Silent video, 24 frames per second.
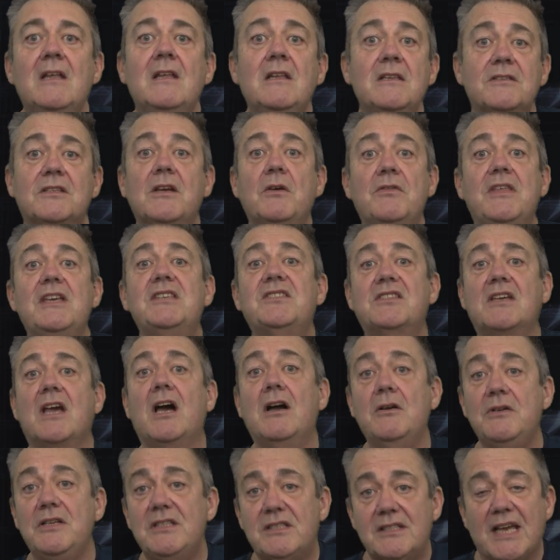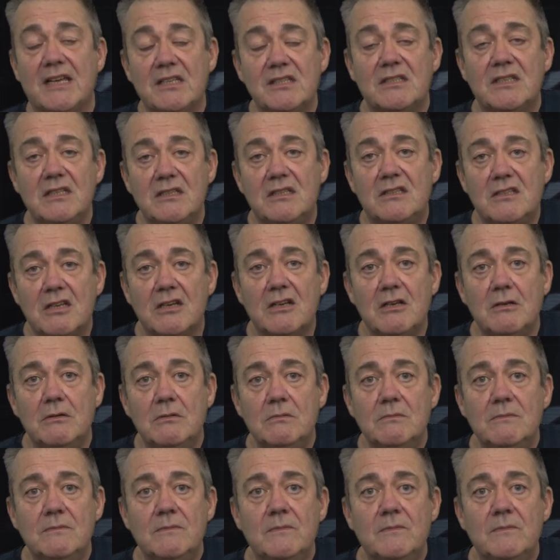So this code is tested too.